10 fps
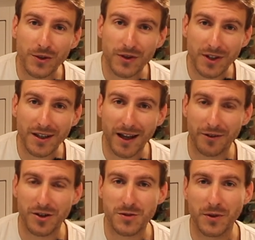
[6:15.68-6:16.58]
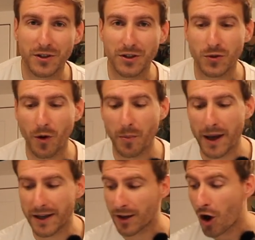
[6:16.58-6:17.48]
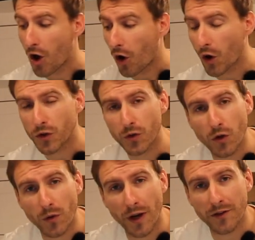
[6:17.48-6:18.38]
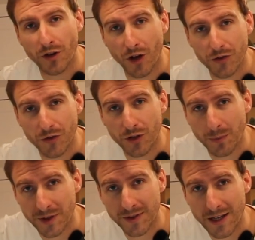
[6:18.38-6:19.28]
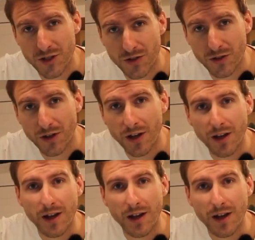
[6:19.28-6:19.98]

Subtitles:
seating arrangement into a bed or to create the countertop extension